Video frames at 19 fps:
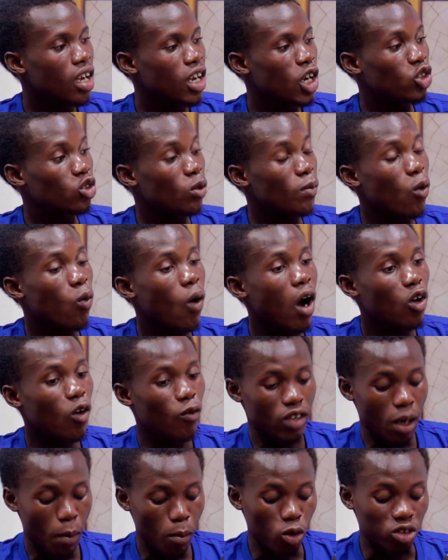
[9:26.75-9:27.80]
it will be one
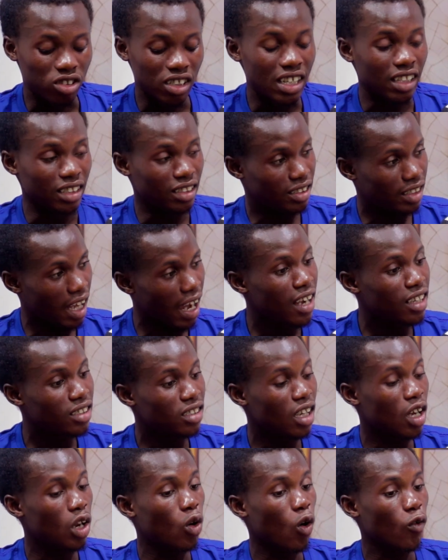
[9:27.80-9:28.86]
of the most
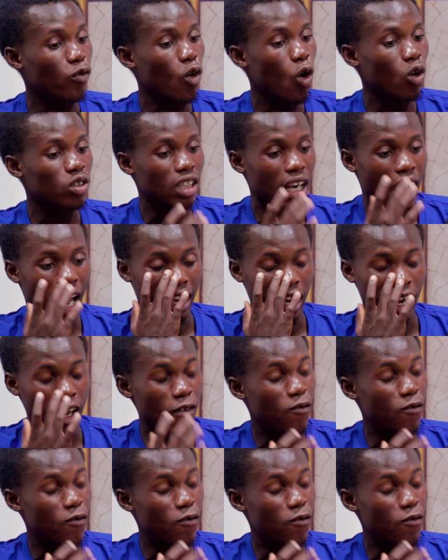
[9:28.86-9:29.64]
intense and of course like